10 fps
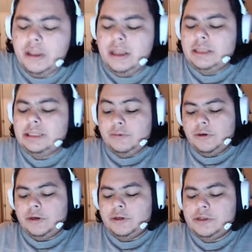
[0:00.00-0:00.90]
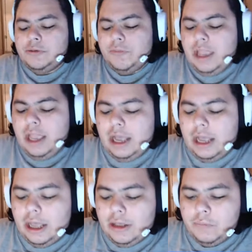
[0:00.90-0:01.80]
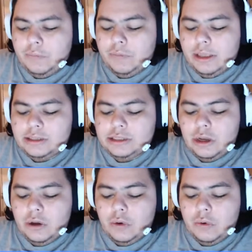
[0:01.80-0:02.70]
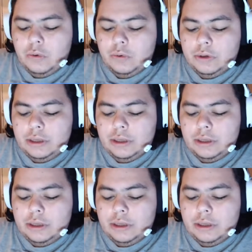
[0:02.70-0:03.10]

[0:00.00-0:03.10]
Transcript: tipped workers. So